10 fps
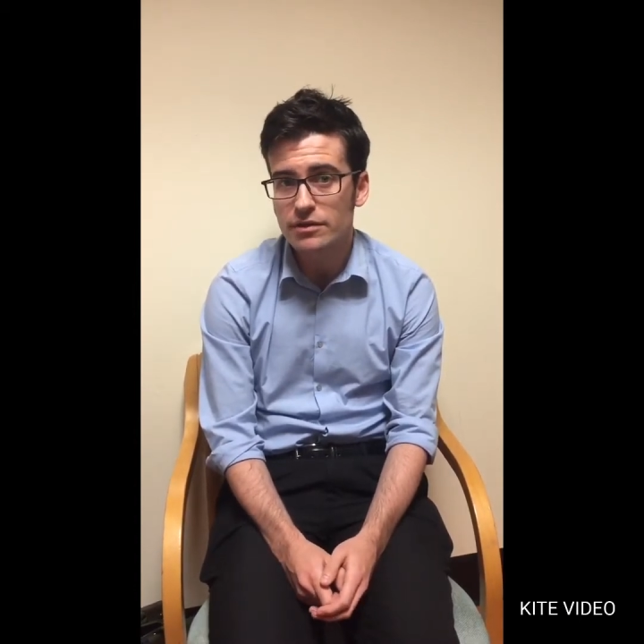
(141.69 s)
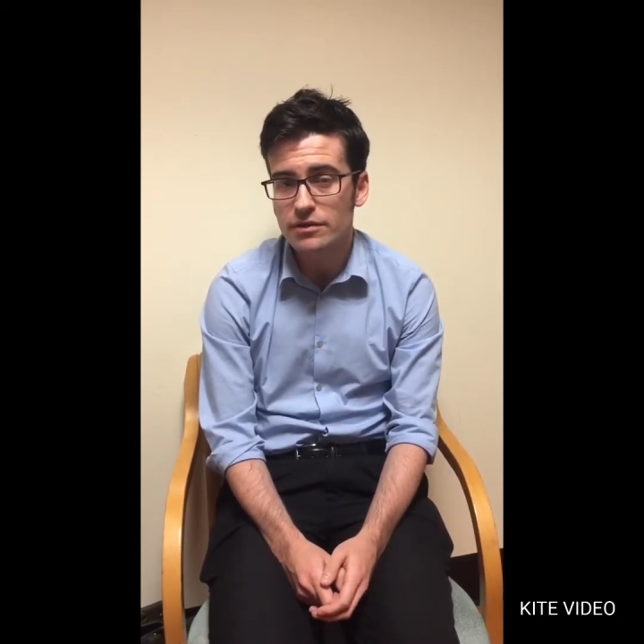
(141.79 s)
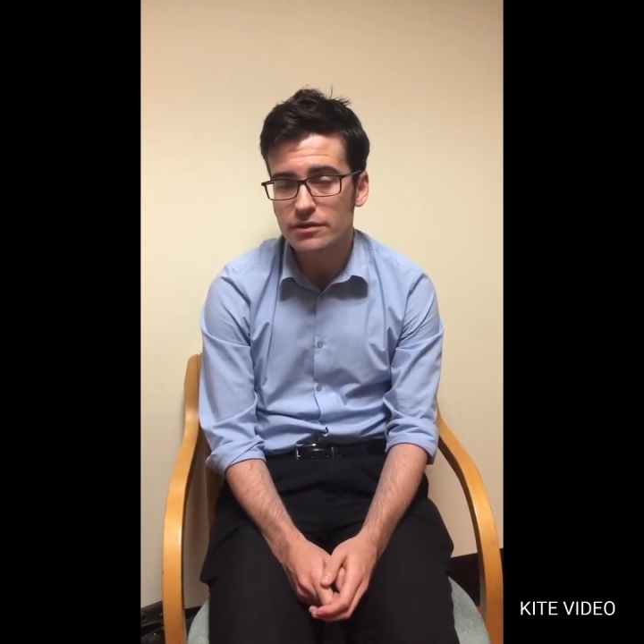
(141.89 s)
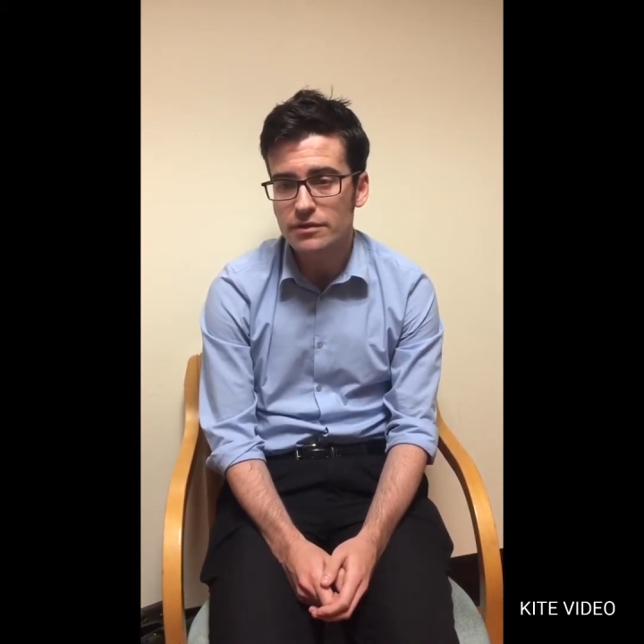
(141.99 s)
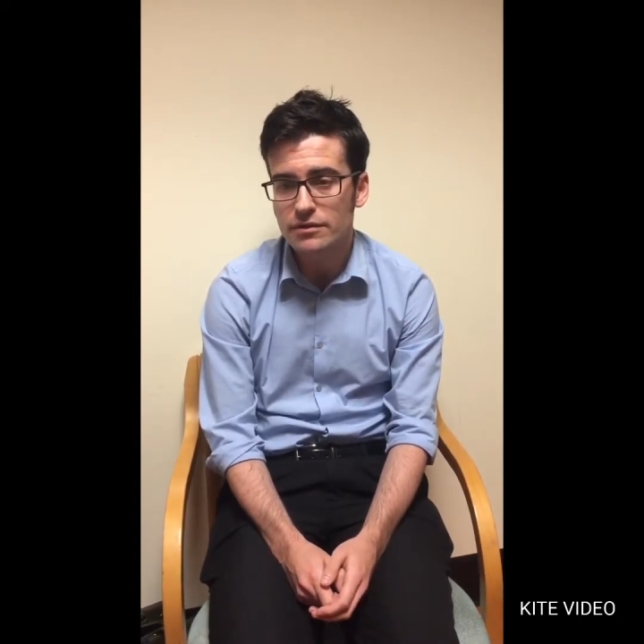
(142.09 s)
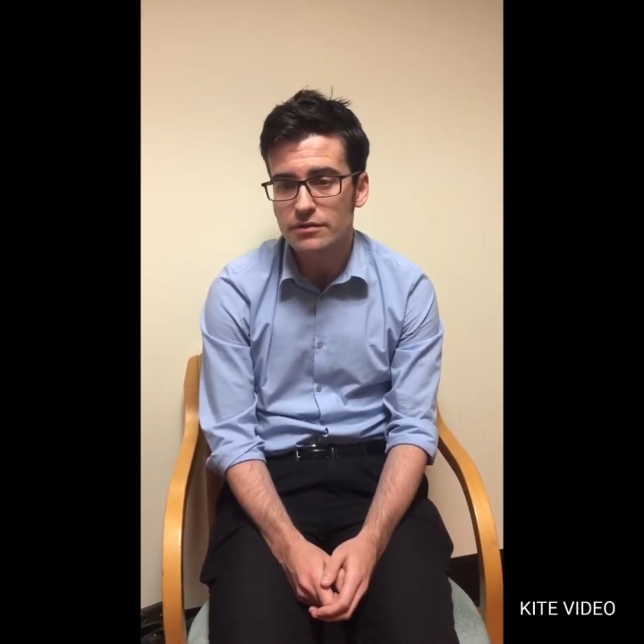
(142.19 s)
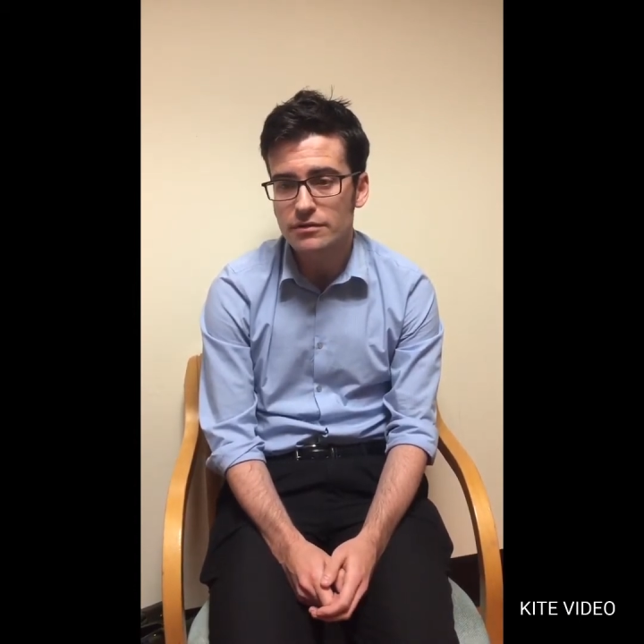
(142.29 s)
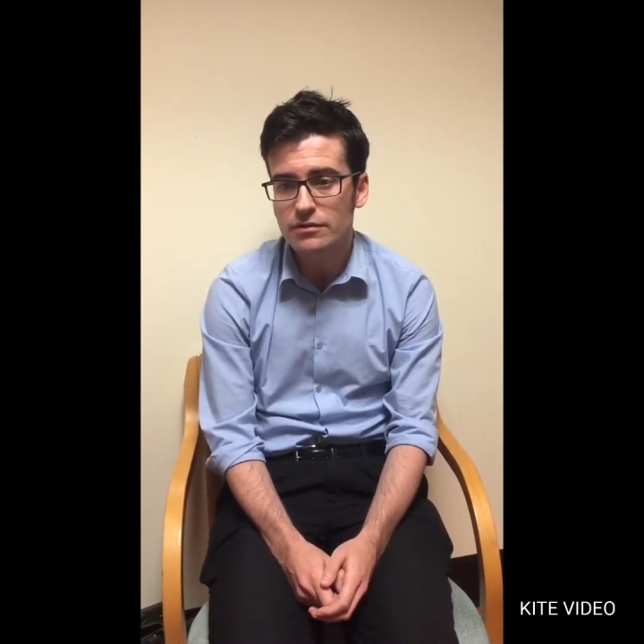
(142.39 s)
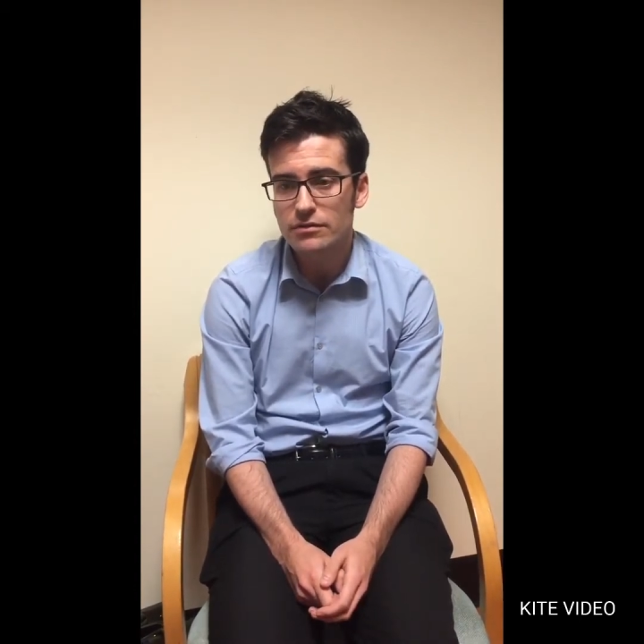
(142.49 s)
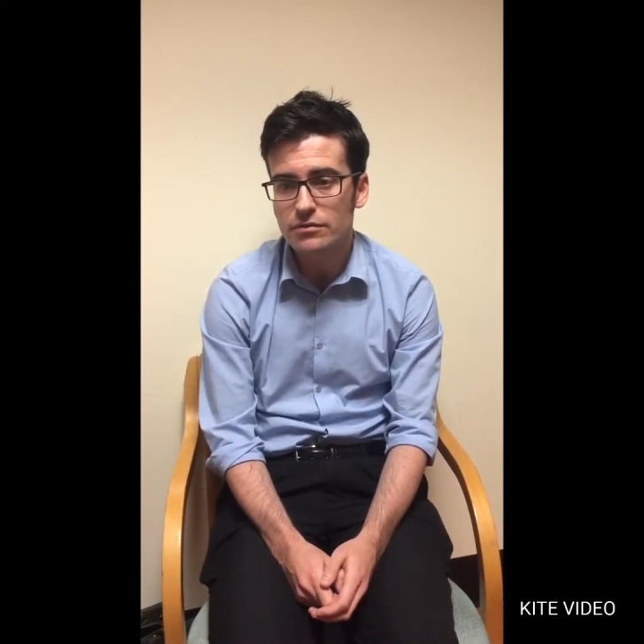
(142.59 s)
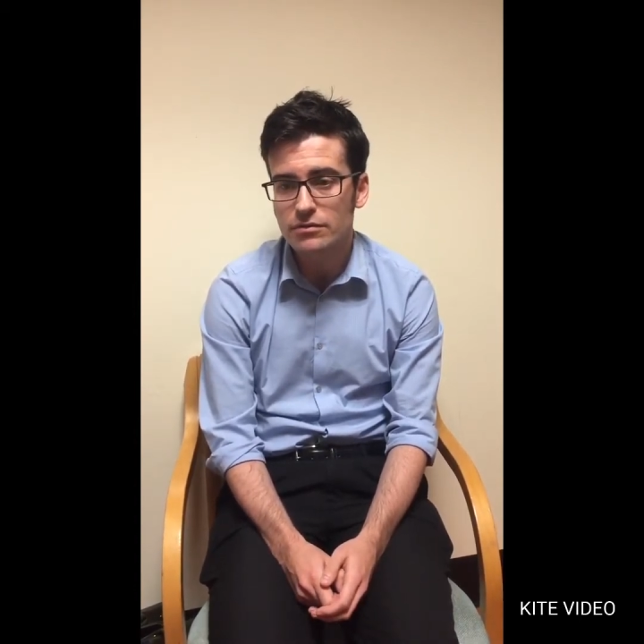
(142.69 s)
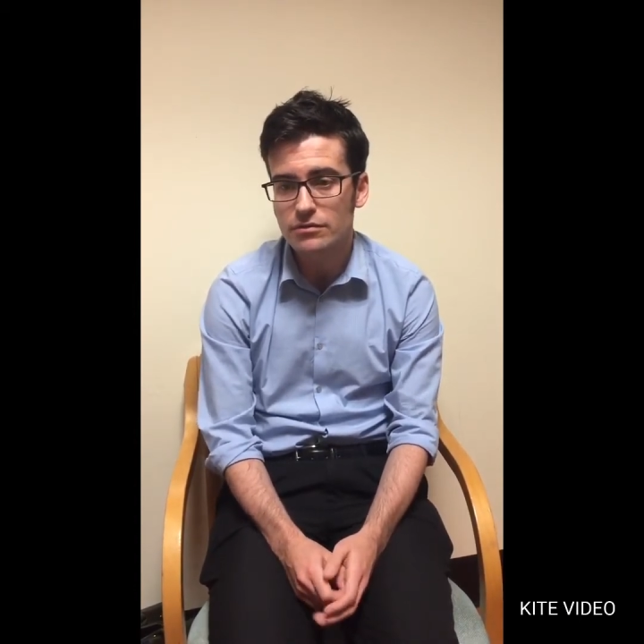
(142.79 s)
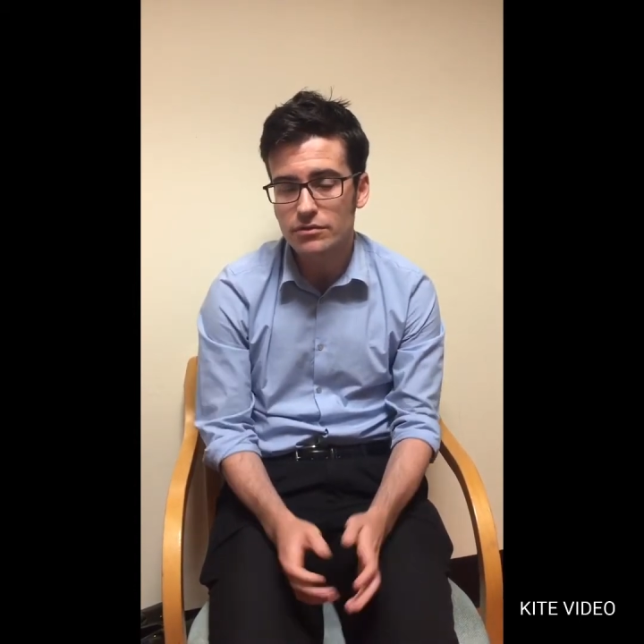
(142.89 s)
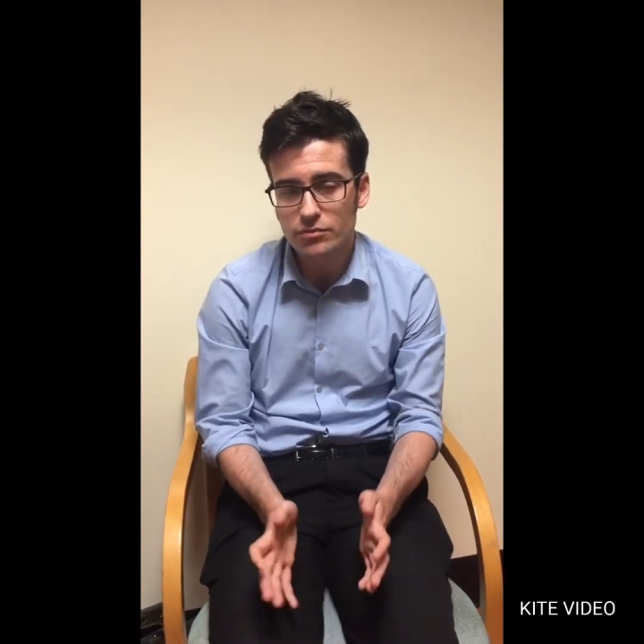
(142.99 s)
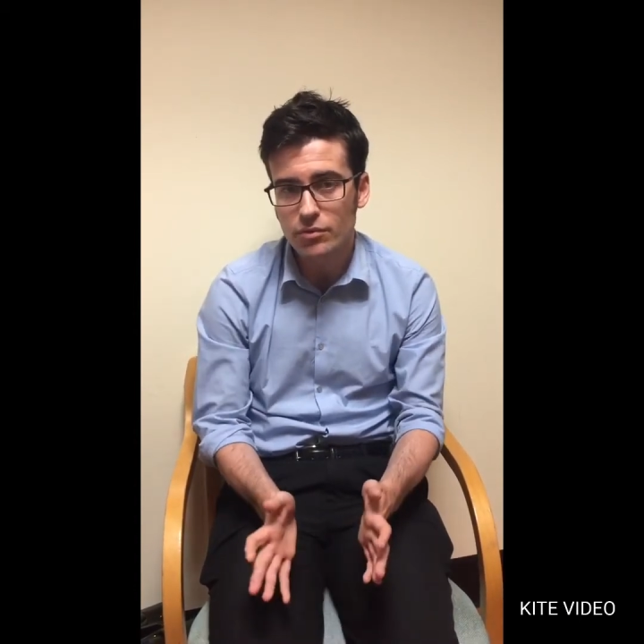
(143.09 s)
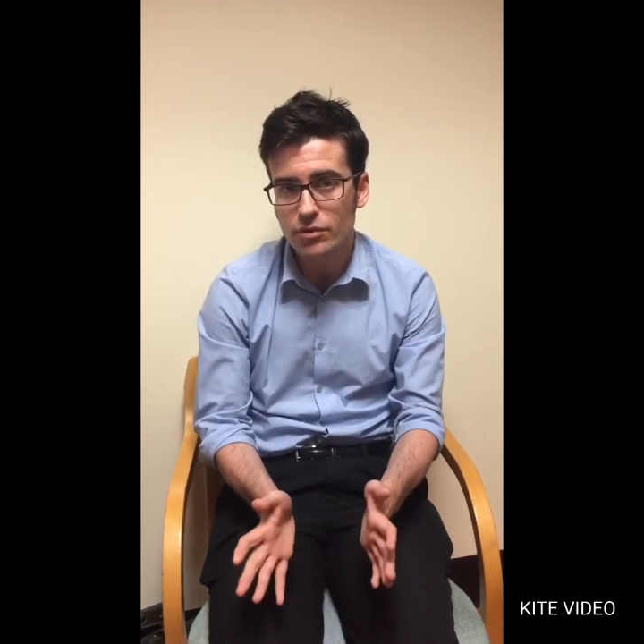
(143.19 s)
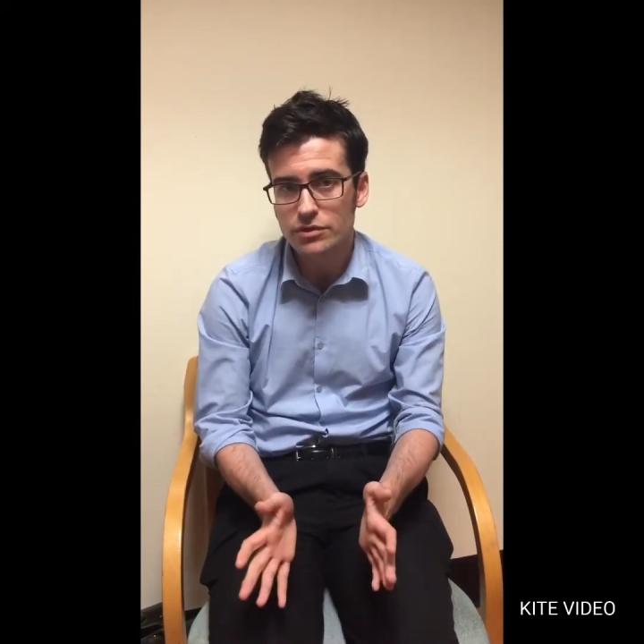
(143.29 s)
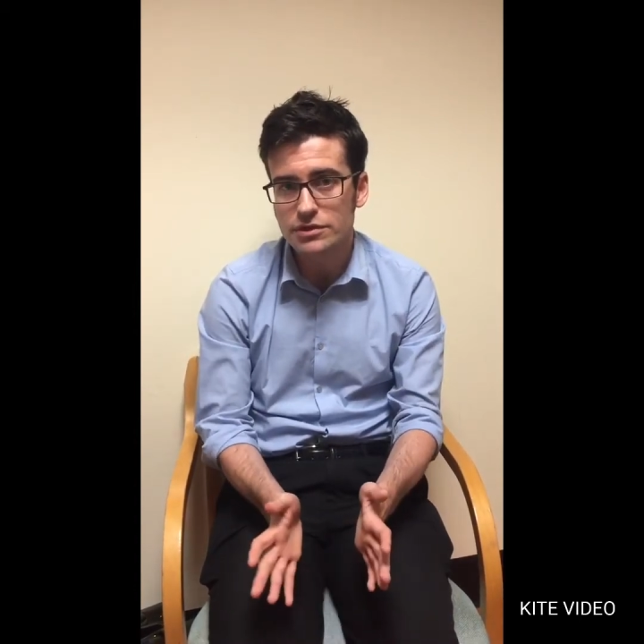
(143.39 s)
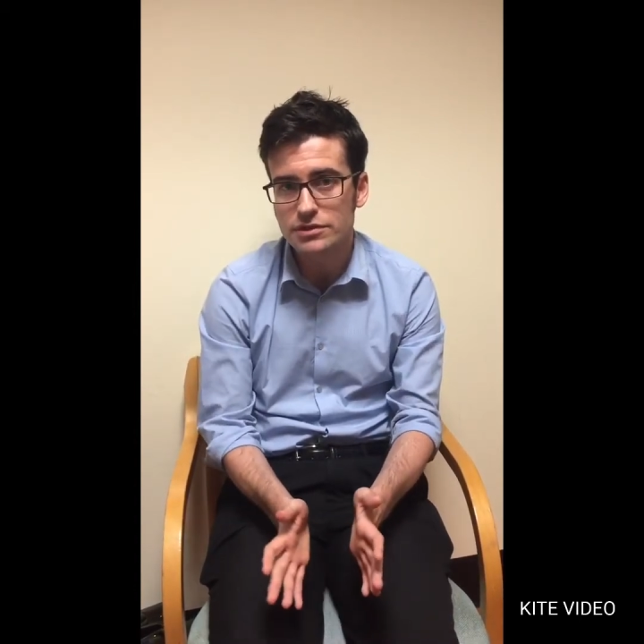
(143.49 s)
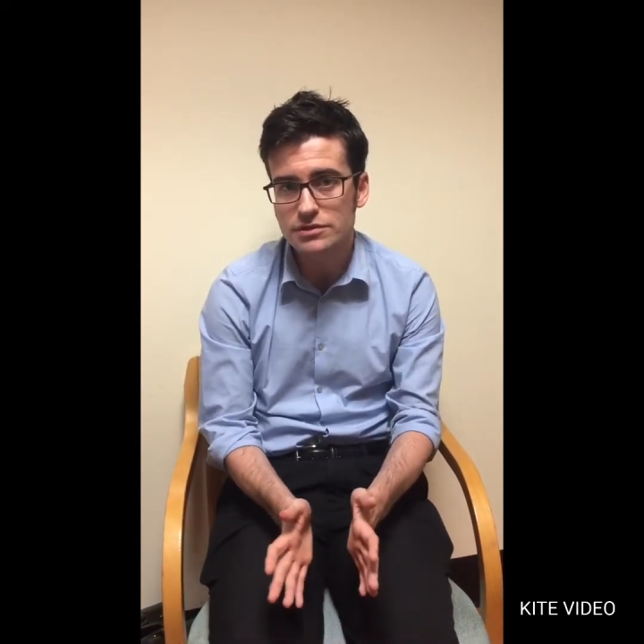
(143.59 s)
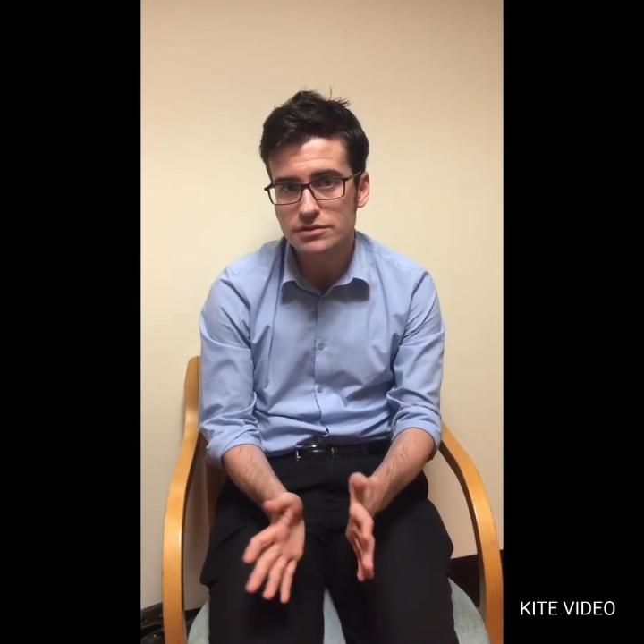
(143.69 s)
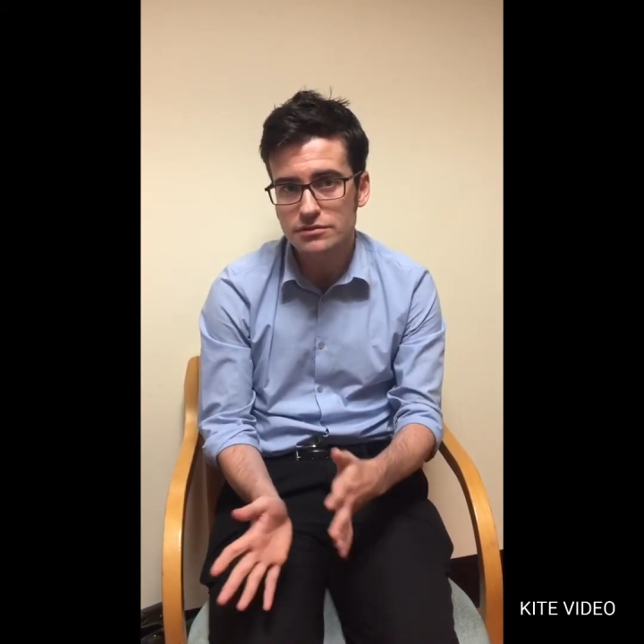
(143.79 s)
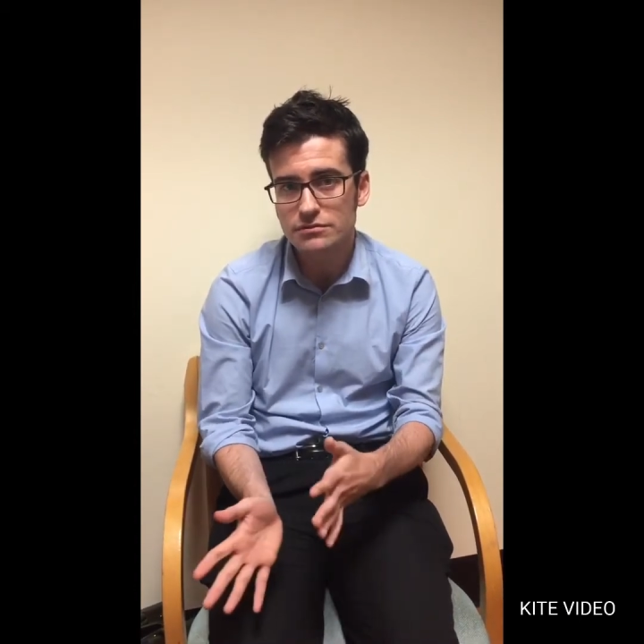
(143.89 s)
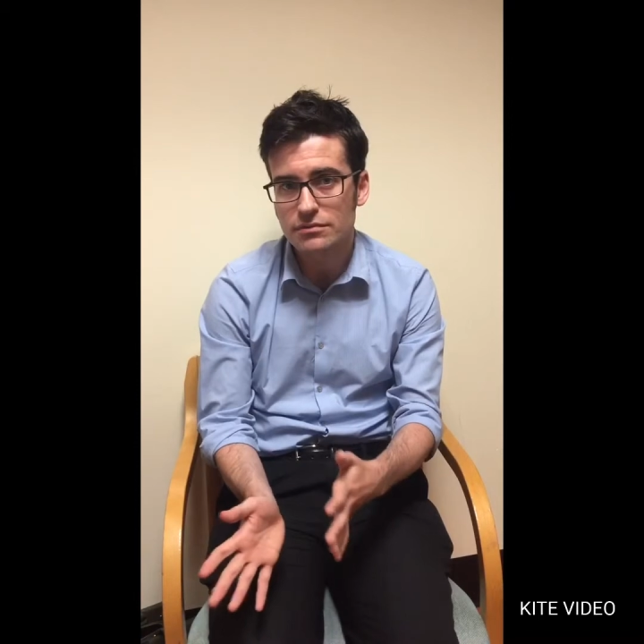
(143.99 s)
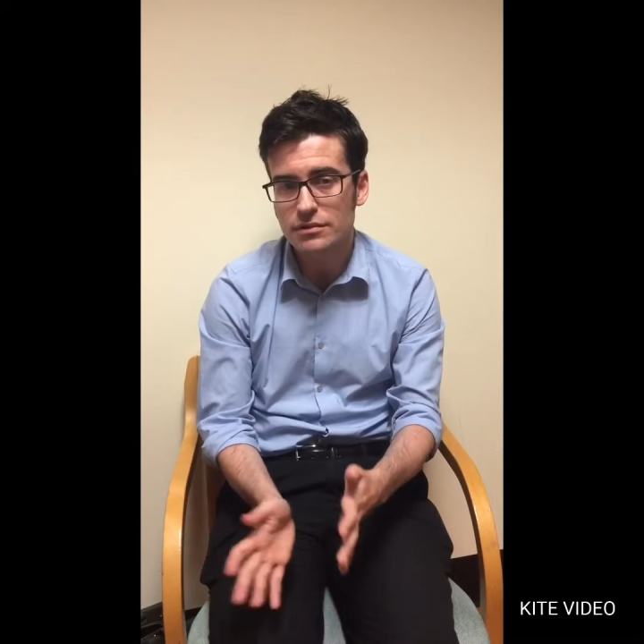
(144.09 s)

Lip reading: the ward is